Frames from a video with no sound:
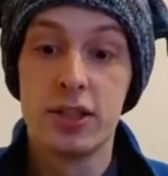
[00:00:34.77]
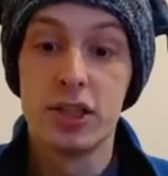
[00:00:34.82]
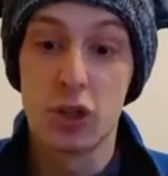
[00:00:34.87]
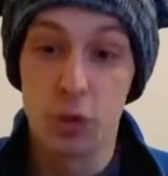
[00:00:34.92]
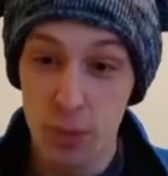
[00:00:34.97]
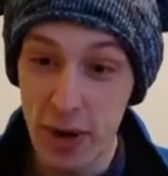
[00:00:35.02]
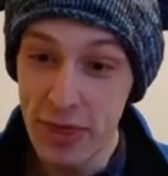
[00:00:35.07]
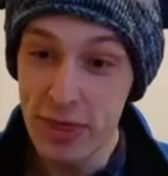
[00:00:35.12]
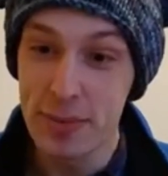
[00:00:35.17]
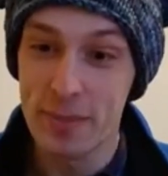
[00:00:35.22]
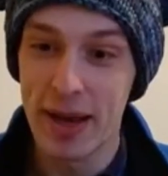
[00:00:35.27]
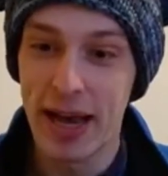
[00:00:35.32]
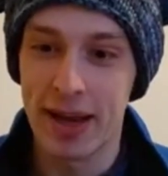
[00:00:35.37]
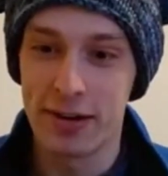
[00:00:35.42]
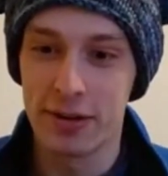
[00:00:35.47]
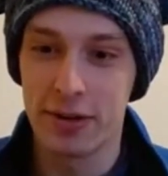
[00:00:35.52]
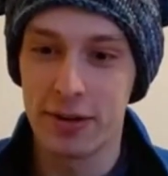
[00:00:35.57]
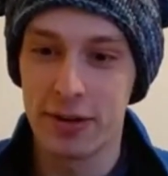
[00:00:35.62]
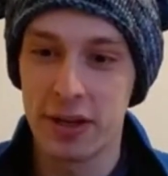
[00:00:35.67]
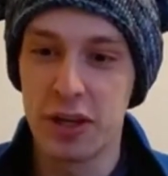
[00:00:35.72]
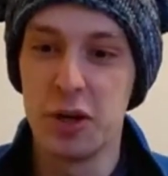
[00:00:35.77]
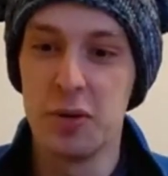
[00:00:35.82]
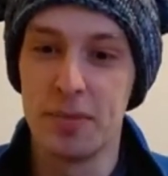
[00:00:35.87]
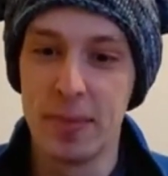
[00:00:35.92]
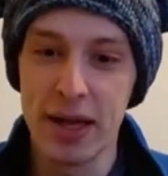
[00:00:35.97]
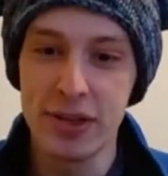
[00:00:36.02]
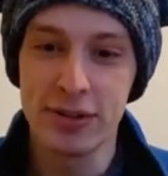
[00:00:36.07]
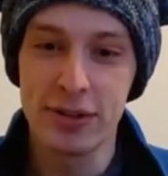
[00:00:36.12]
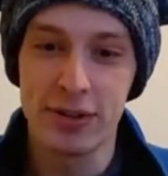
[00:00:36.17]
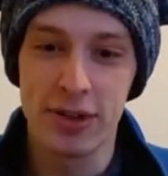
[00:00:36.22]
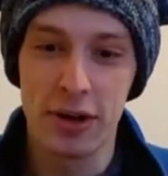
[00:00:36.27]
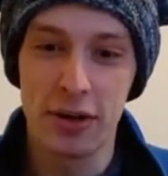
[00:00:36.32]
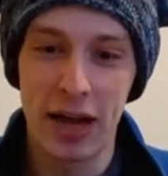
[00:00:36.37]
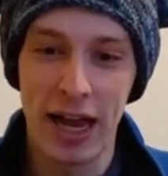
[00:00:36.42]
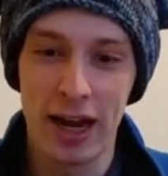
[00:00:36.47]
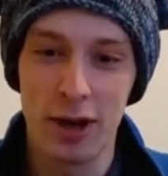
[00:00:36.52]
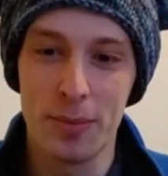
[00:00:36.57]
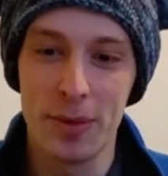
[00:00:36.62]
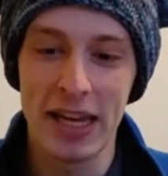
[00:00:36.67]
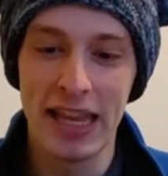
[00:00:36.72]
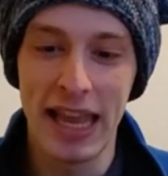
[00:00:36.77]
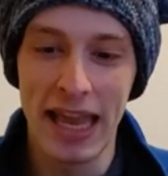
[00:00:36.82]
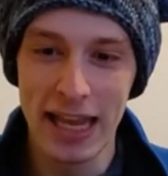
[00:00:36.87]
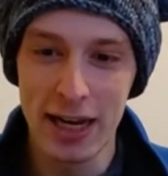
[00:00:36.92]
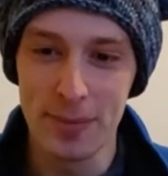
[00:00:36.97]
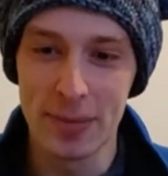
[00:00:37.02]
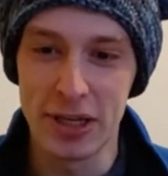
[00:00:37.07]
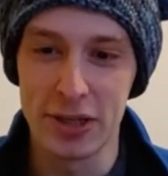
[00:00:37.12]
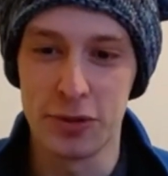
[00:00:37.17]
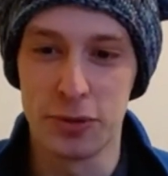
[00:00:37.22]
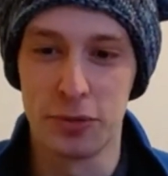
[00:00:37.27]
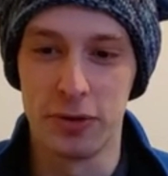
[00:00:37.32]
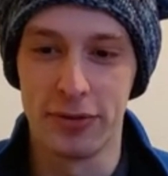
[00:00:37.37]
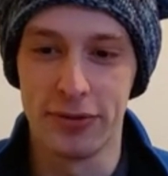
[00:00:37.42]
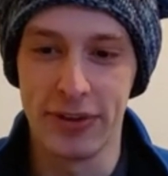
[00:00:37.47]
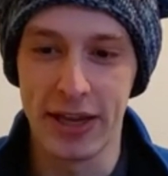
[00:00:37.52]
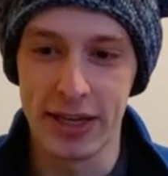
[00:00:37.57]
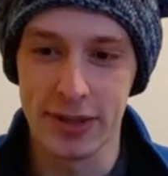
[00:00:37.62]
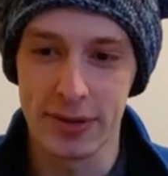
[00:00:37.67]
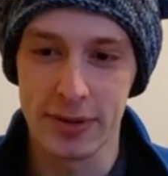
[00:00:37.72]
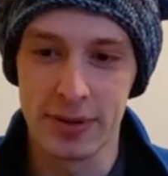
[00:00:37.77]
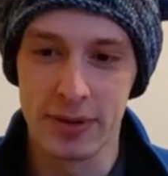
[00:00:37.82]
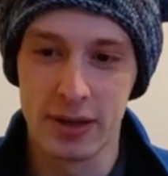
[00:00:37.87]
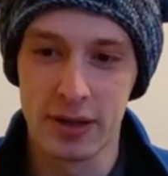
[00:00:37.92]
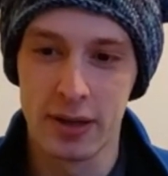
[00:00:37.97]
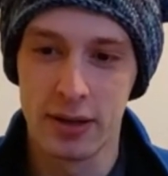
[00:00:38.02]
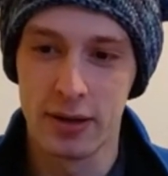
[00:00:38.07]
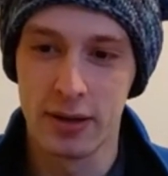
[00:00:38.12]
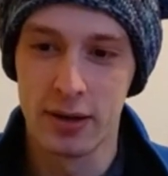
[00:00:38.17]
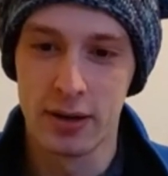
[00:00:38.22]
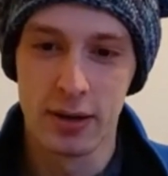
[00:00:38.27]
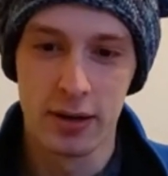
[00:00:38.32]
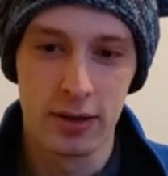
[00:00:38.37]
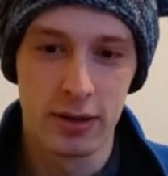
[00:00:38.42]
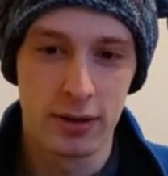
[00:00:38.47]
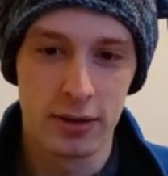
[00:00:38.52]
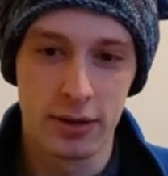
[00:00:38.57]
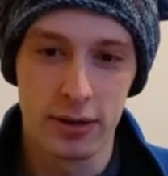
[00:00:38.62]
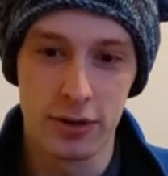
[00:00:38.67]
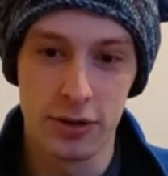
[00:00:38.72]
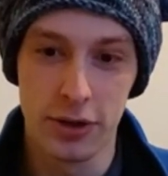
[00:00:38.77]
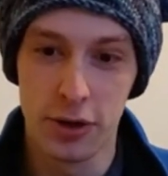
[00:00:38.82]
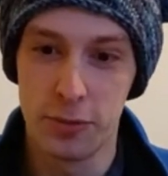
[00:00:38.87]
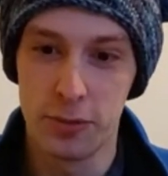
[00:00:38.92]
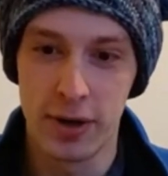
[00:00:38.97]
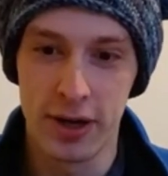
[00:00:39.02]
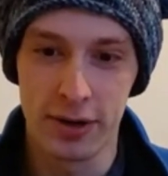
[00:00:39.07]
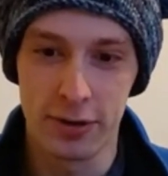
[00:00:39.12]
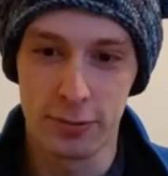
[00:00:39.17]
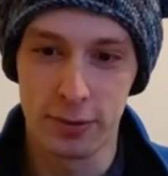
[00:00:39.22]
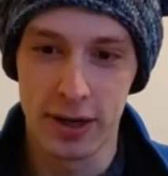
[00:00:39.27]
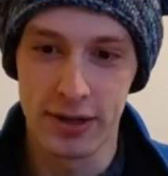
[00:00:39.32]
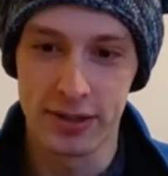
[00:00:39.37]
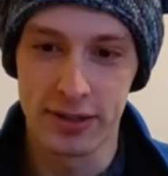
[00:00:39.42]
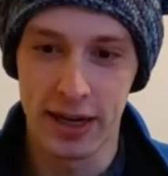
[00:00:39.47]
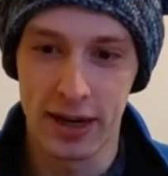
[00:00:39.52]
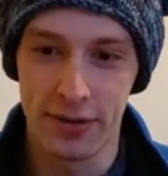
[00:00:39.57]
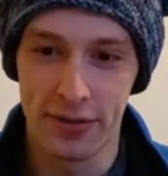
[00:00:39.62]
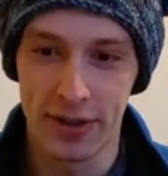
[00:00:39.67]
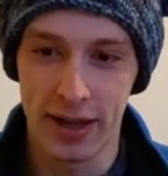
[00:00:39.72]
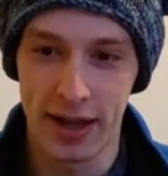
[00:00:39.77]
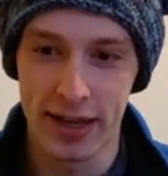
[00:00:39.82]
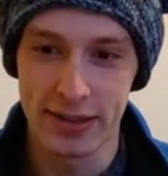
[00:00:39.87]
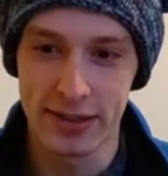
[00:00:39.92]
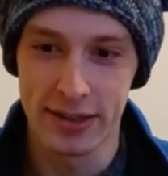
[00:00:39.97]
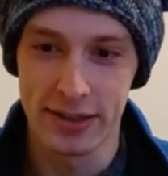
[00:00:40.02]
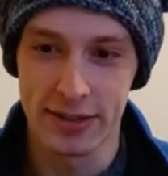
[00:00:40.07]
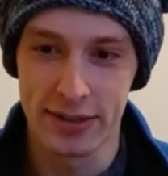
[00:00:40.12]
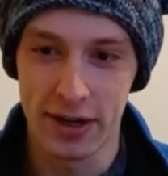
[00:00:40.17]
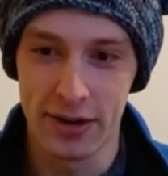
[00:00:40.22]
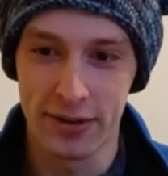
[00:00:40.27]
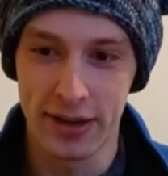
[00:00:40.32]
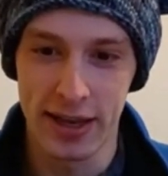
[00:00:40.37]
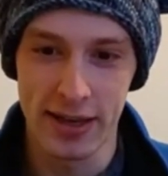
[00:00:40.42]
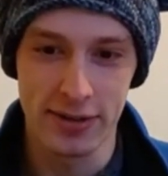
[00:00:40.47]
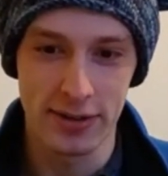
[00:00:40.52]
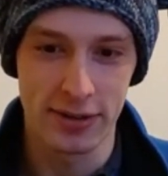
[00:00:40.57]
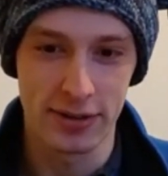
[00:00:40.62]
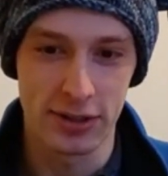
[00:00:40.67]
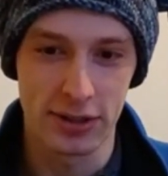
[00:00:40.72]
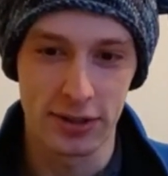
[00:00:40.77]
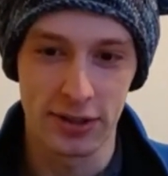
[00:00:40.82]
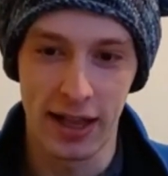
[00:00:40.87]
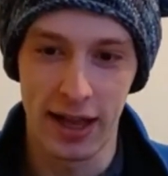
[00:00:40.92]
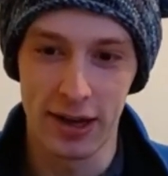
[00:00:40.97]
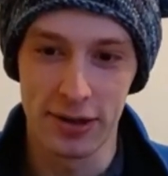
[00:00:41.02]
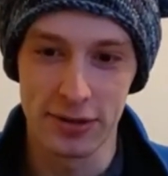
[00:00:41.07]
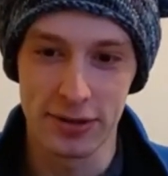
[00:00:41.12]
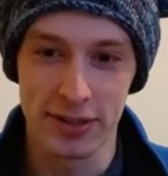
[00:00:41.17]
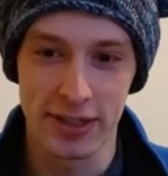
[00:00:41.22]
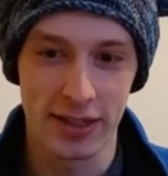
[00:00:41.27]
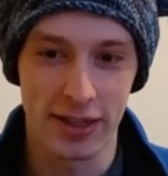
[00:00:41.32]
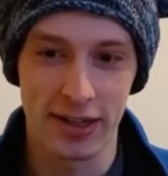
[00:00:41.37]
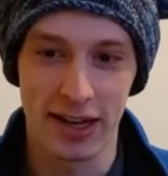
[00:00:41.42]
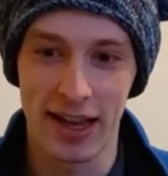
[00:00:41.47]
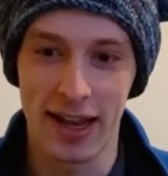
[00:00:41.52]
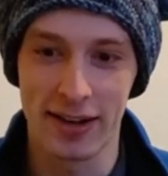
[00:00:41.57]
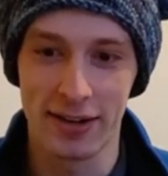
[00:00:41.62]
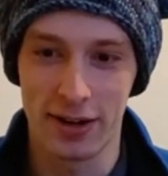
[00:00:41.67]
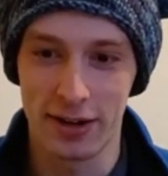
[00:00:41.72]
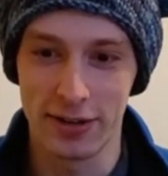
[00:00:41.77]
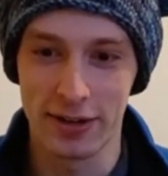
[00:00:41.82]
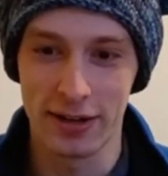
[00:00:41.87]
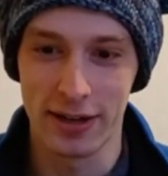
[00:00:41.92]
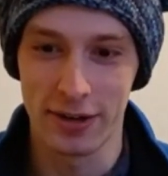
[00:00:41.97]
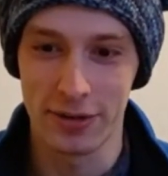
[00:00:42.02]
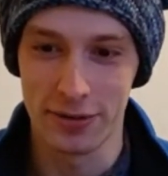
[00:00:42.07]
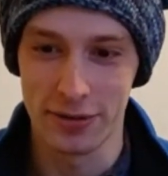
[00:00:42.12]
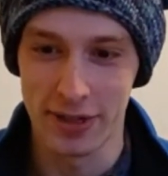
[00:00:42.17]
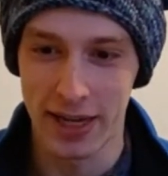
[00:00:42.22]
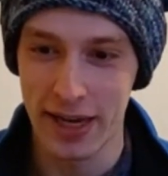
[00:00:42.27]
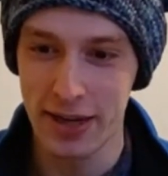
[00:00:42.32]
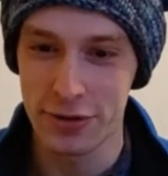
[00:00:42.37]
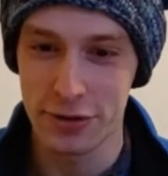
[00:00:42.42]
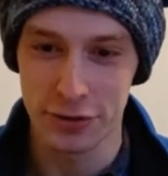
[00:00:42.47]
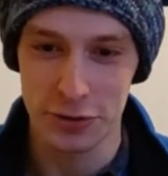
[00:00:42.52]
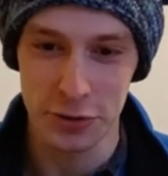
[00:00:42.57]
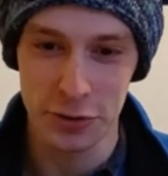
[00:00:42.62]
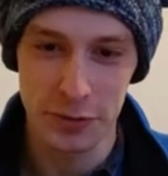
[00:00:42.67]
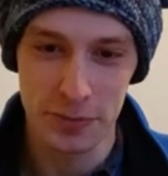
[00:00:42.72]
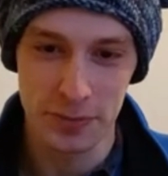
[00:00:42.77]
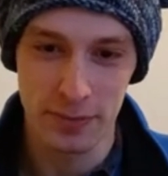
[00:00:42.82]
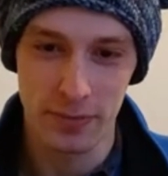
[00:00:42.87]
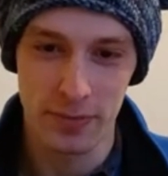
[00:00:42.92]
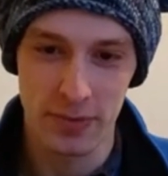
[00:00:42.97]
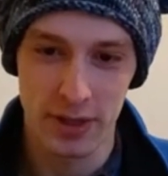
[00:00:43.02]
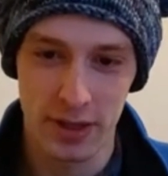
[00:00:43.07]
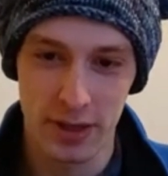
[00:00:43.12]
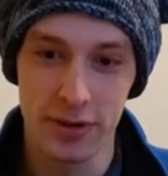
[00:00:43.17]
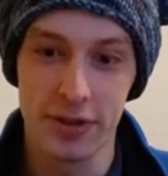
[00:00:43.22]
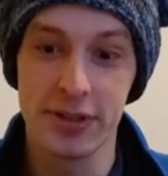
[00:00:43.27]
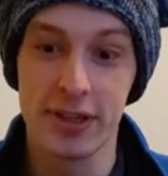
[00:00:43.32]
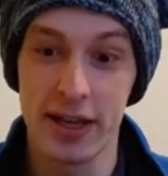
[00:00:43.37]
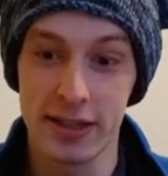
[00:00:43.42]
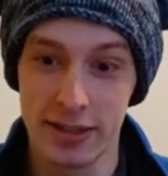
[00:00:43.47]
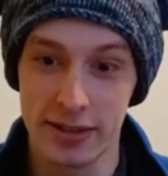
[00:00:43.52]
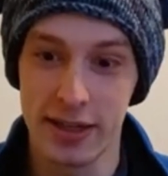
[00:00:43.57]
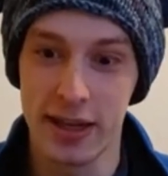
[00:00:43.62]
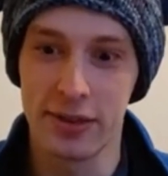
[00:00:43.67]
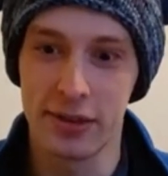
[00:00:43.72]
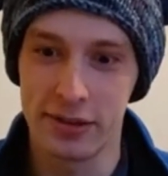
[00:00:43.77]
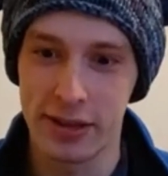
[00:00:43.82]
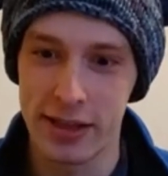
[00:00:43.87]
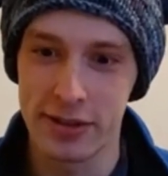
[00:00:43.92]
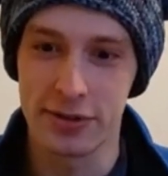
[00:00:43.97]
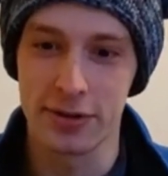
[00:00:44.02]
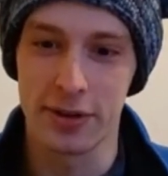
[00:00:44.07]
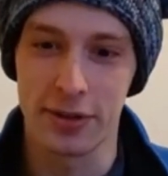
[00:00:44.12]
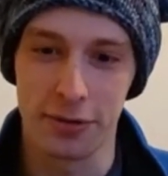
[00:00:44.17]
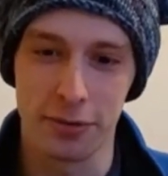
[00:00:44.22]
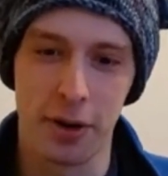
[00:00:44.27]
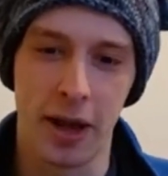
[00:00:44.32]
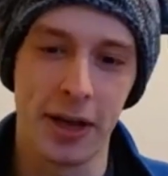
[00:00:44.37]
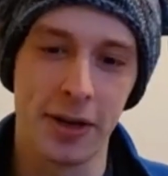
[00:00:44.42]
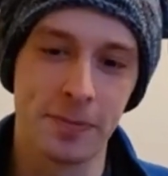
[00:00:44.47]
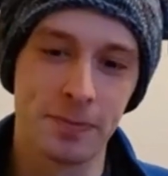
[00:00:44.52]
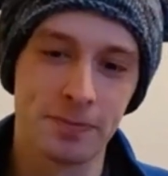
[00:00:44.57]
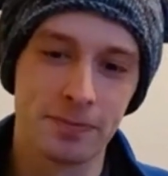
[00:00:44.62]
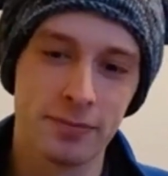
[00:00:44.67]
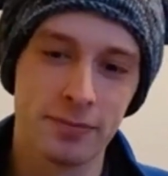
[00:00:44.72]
To win the battle, you must know how many enemies you will face. You don't want to run down the icy staircase into clouds that could hide unknown dangers. You decide to take the ledge to the right.